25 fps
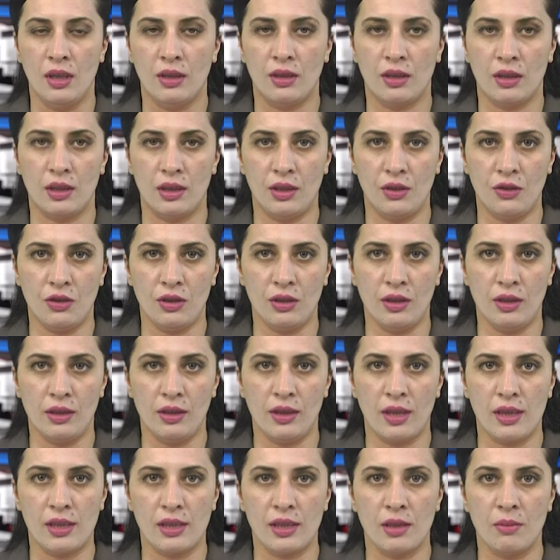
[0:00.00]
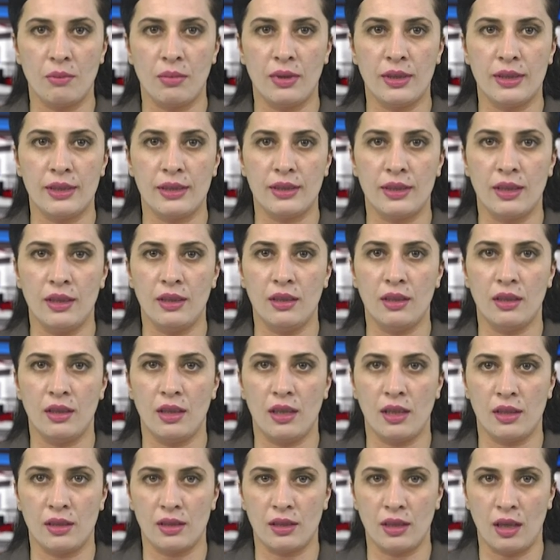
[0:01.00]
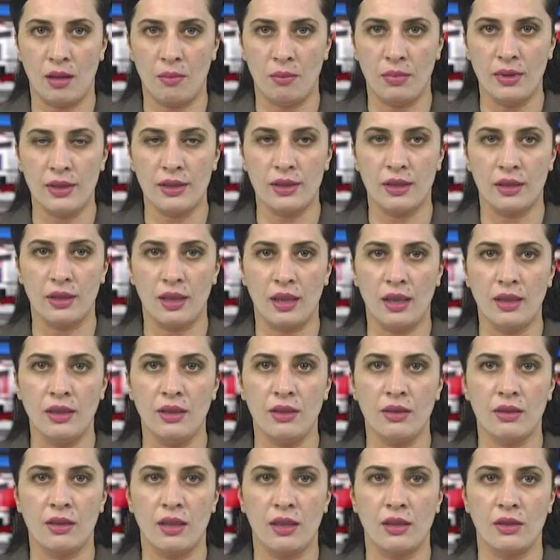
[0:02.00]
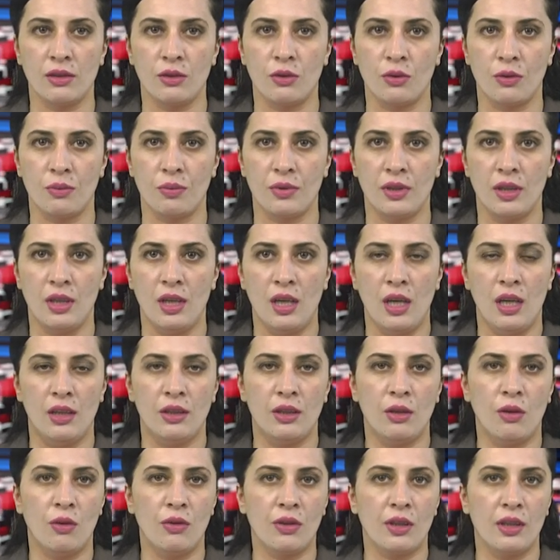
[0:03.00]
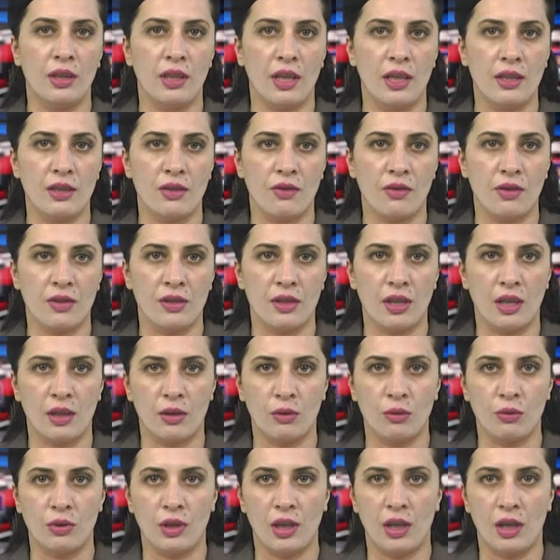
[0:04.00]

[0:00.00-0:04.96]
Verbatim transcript: traditional ensembles, state ensembles and other dance groups. The organizer is Artur